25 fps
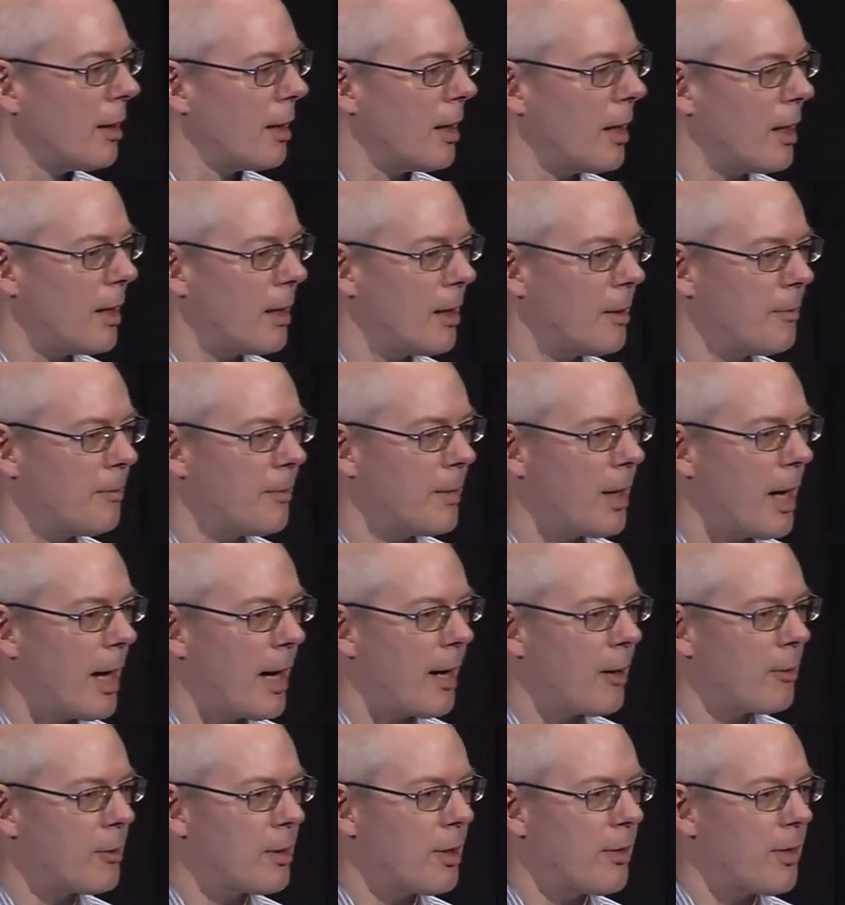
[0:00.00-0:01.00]

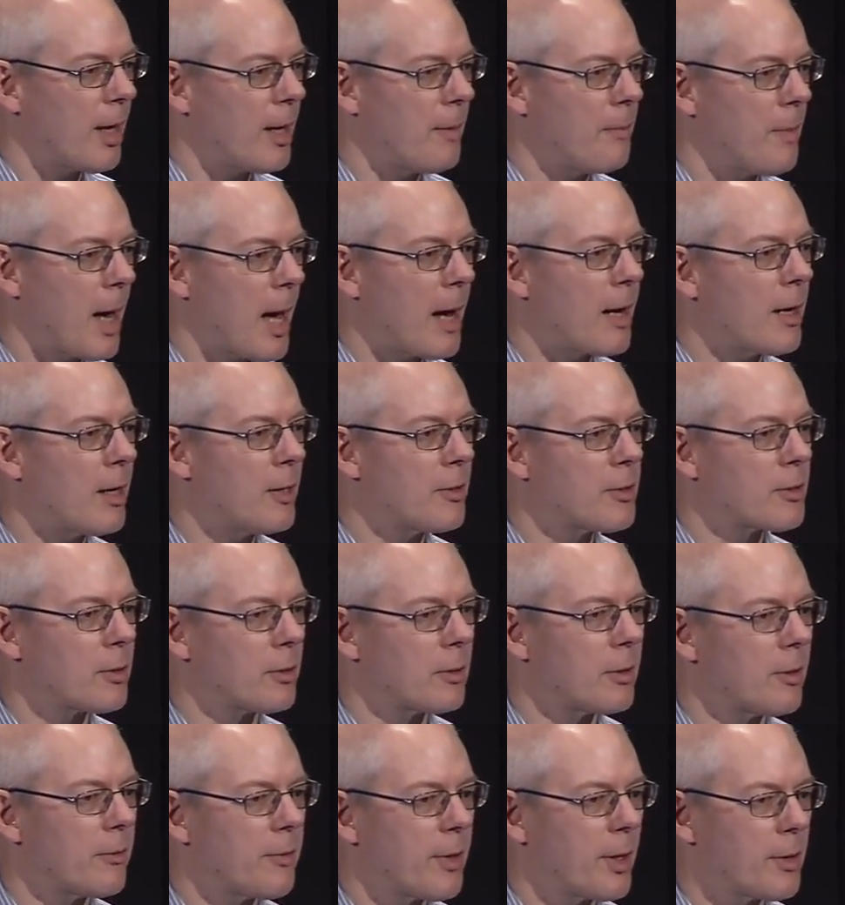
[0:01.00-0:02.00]
how do they manage
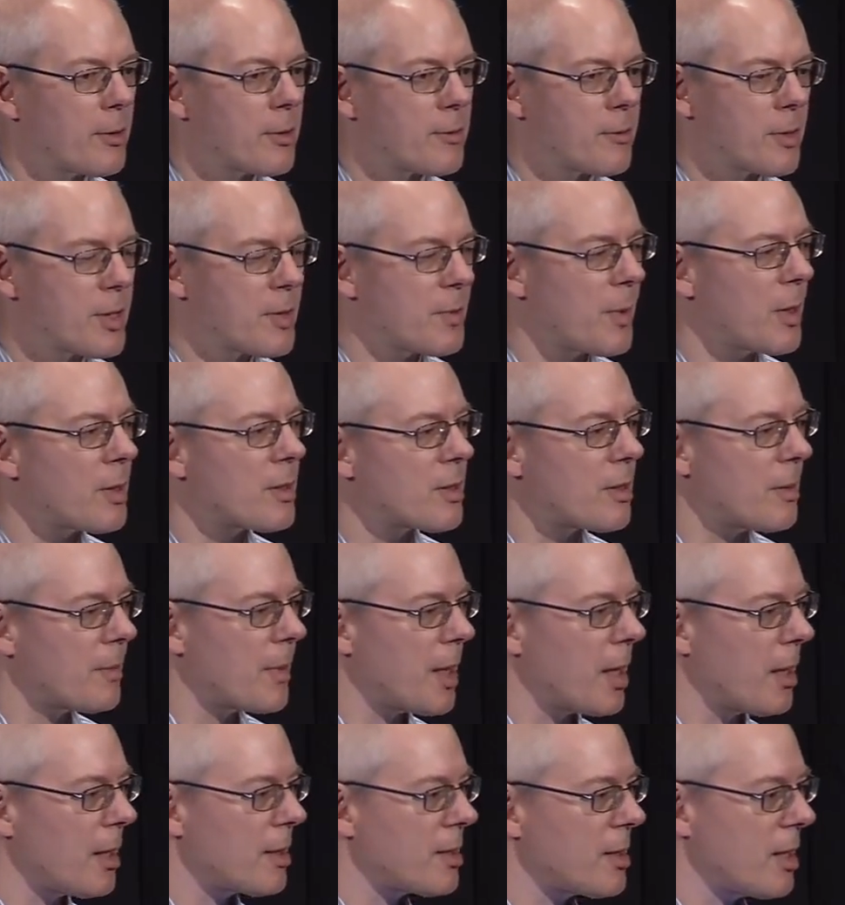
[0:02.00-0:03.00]
all of those
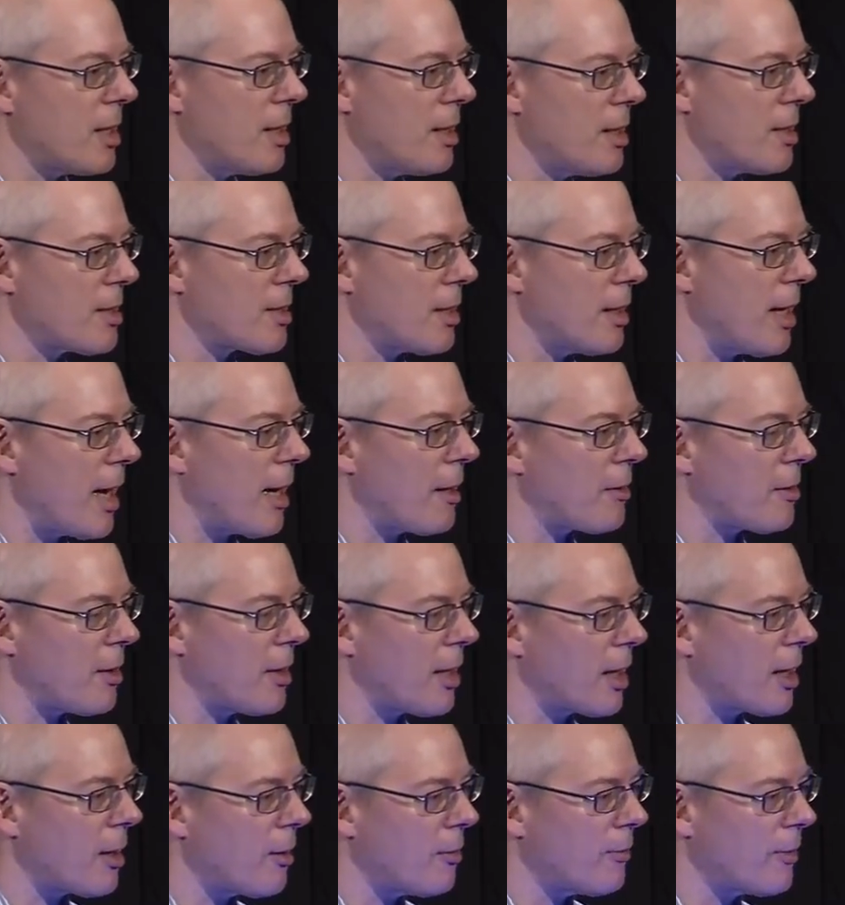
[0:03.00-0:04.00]
responsibilities, and how do
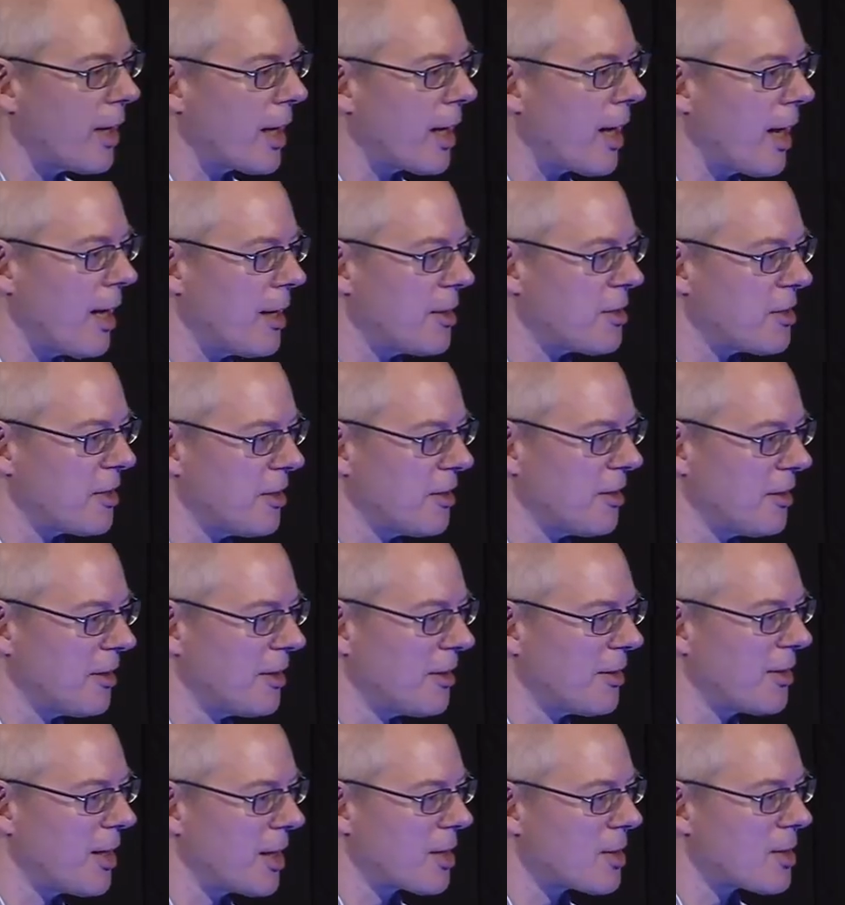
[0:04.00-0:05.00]
they go on vacation
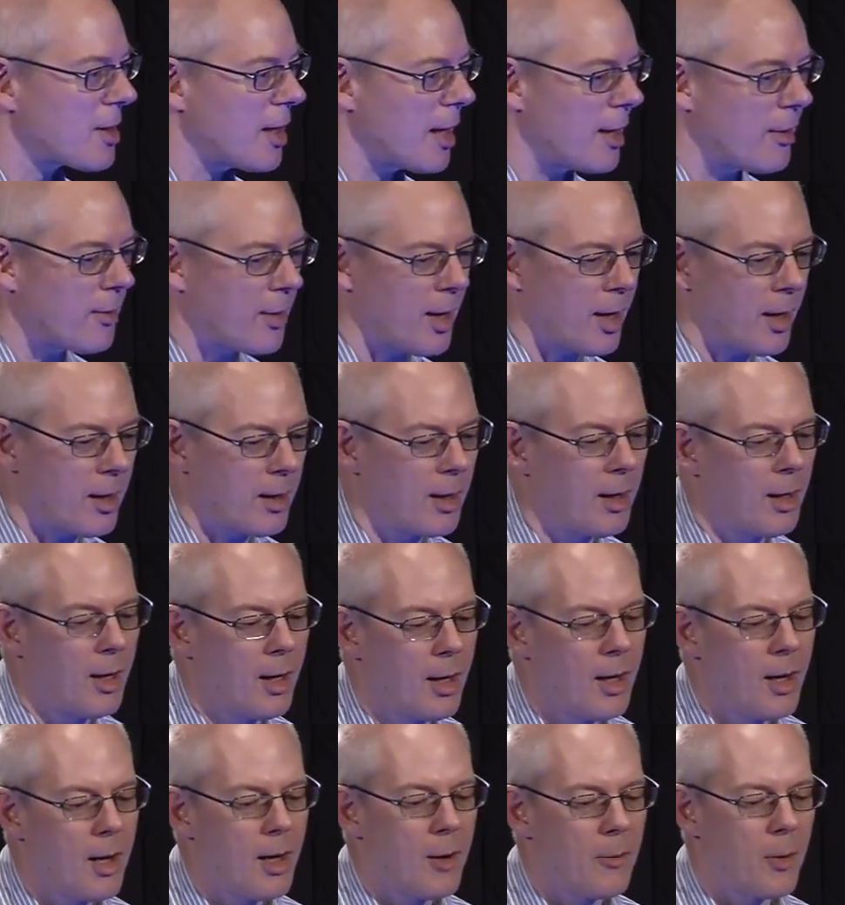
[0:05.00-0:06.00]
and things like that?
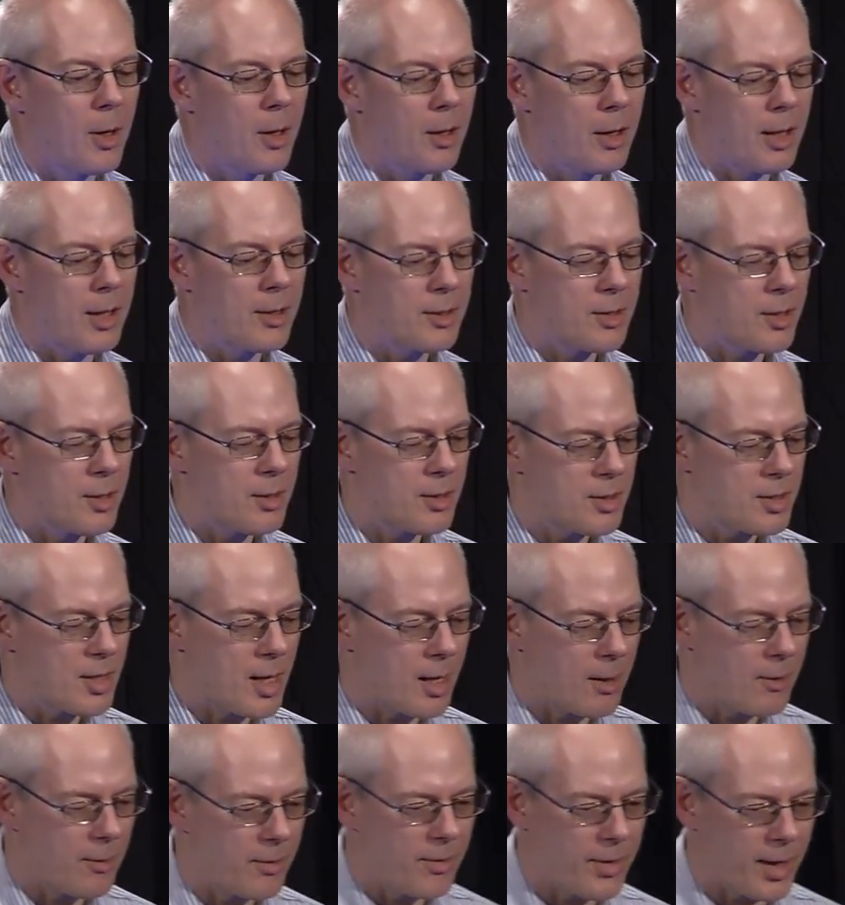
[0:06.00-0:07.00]
Well, it turns
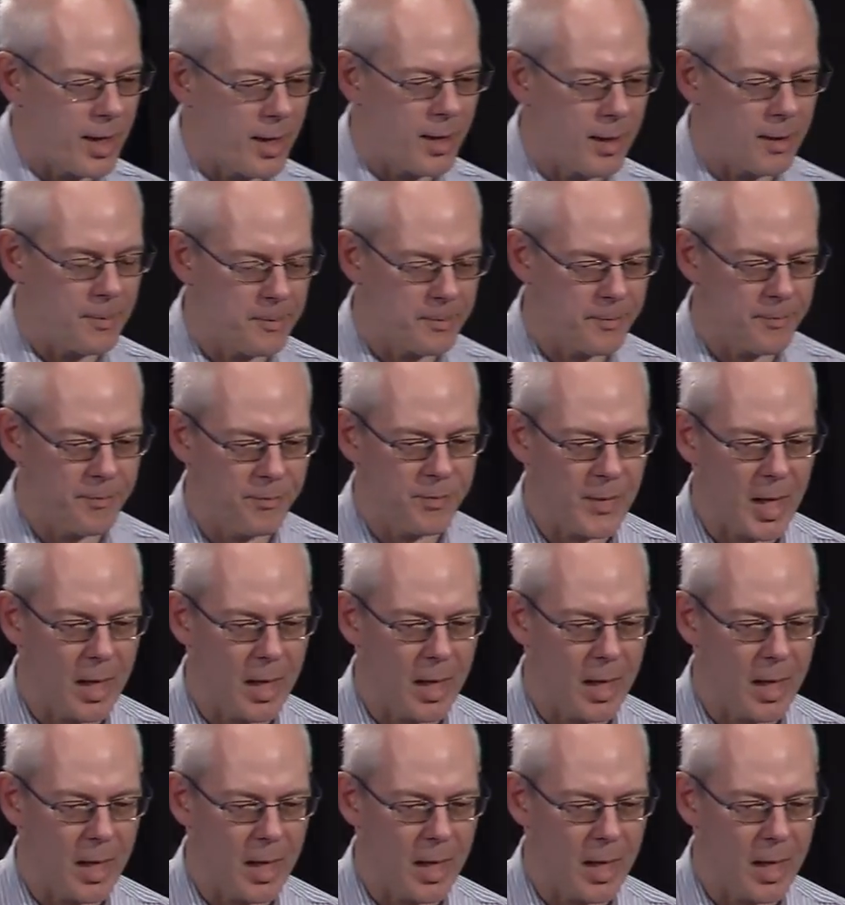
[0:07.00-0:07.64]
out that